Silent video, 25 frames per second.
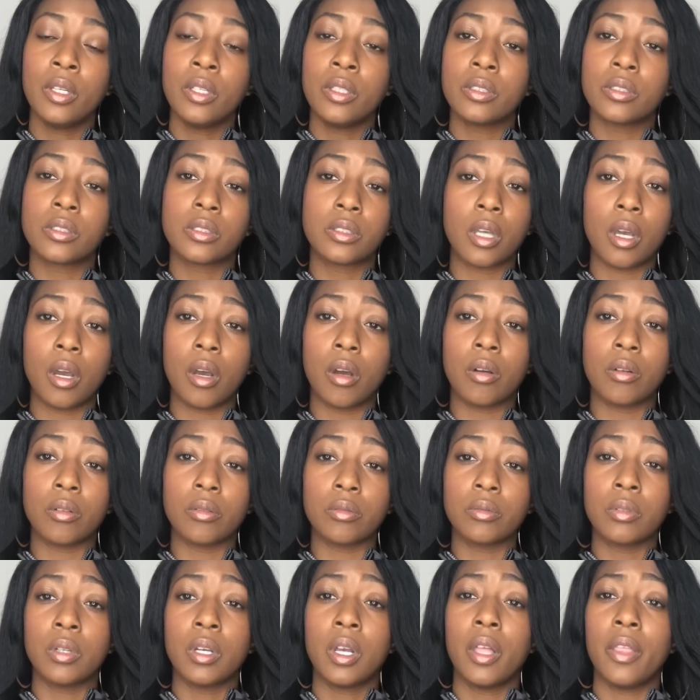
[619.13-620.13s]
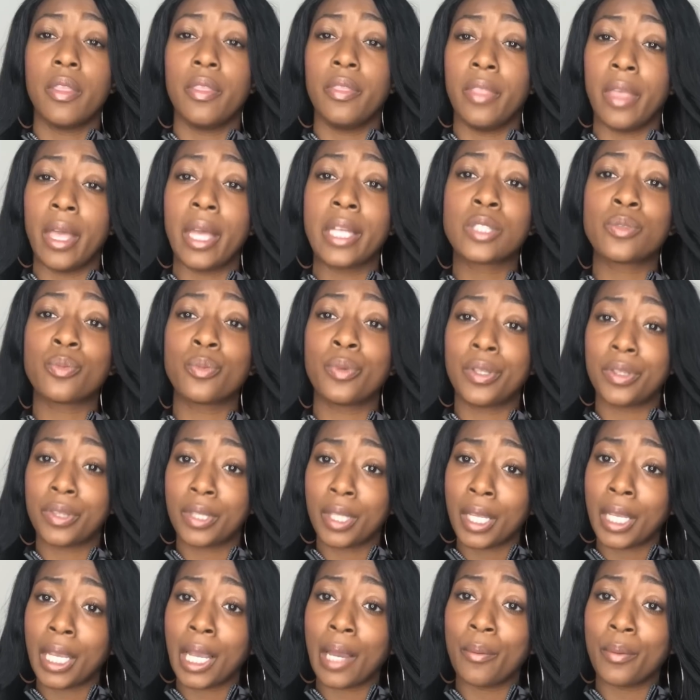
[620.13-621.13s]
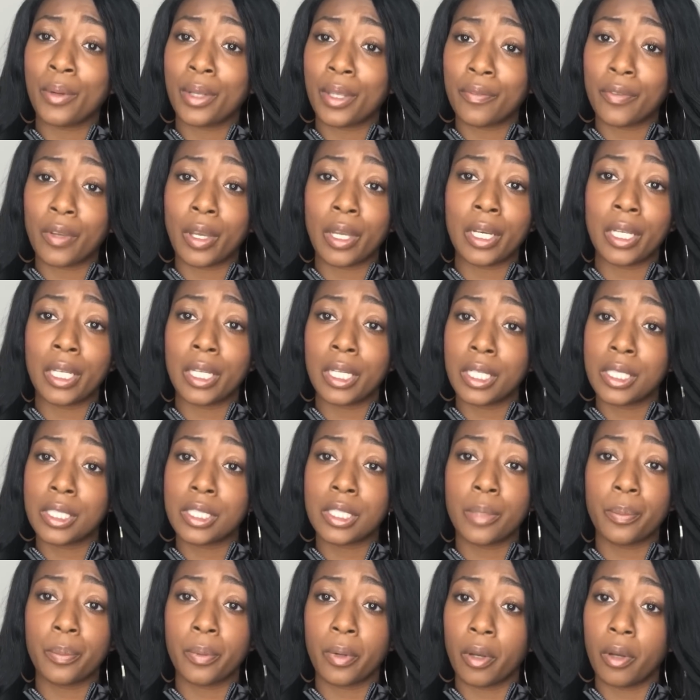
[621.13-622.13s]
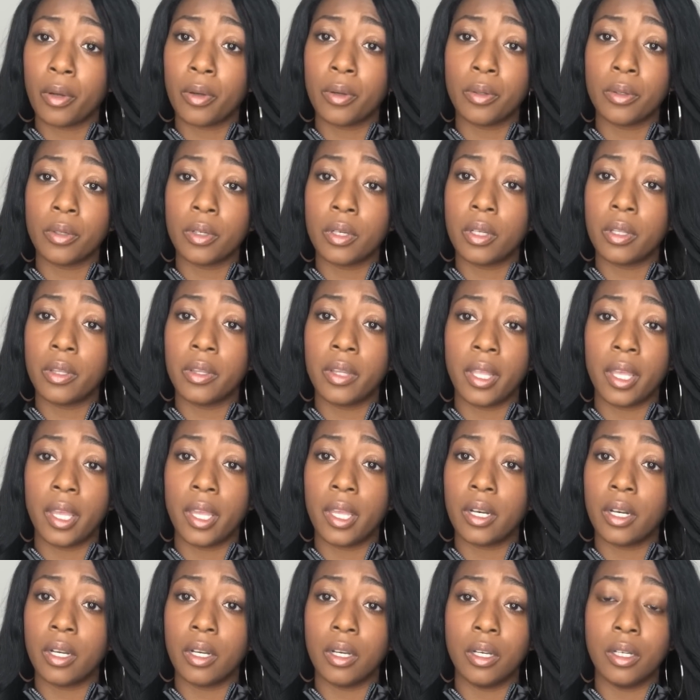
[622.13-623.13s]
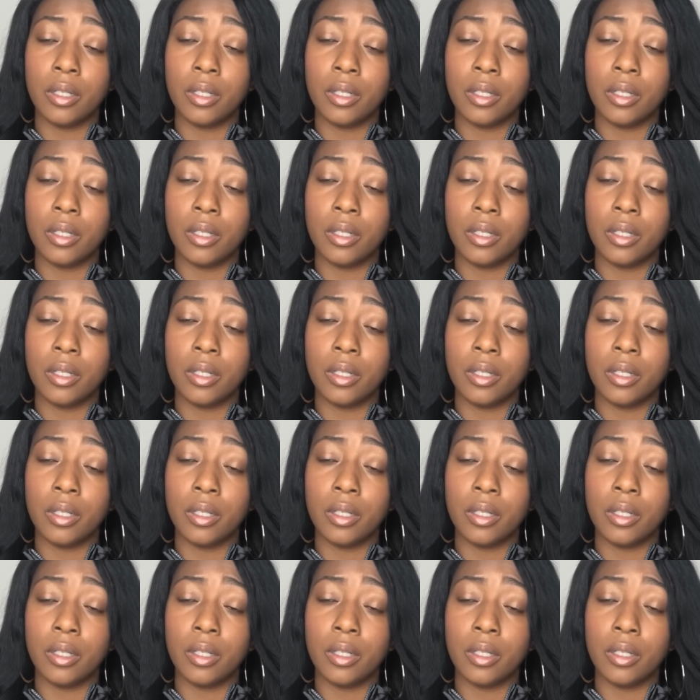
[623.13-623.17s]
So that's one thing I would give y'all the heads up on, that